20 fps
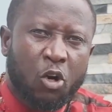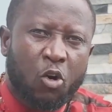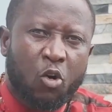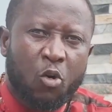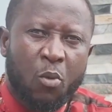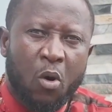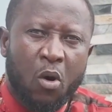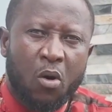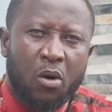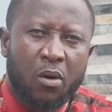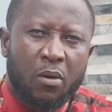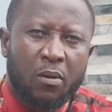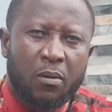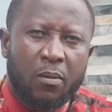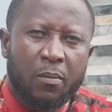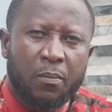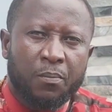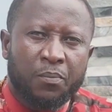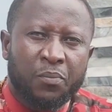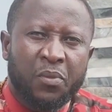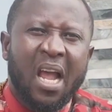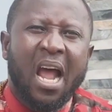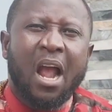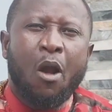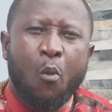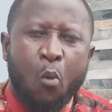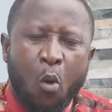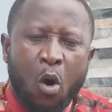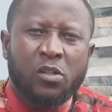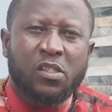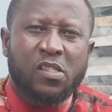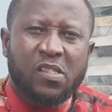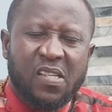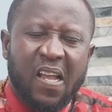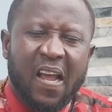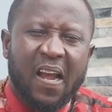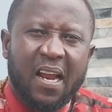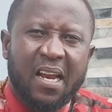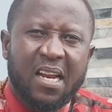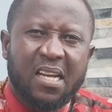Dokubo, I worked
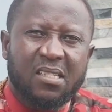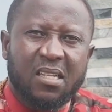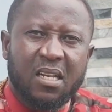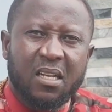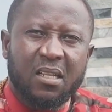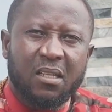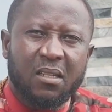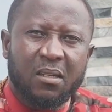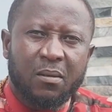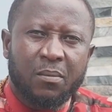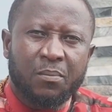tirelessly.